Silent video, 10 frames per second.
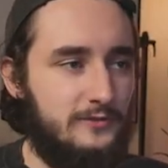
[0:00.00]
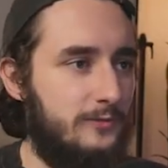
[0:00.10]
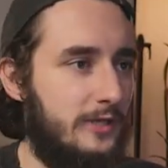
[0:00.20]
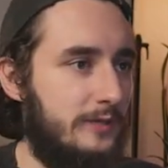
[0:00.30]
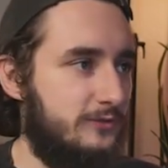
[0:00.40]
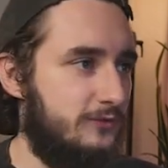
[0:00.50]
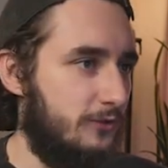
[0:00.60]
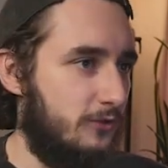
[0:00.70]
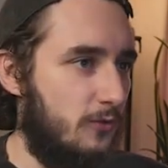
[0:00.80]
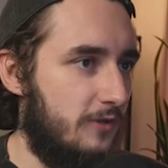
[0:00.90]
sometimes it's
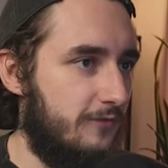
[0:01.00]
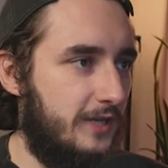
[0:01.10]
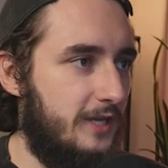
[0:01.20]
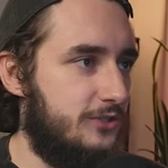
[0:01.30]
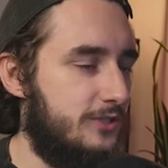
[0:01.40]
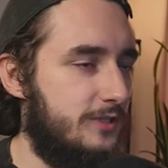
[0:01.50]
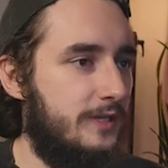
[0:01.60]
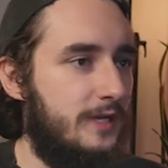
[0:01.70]
during qualification.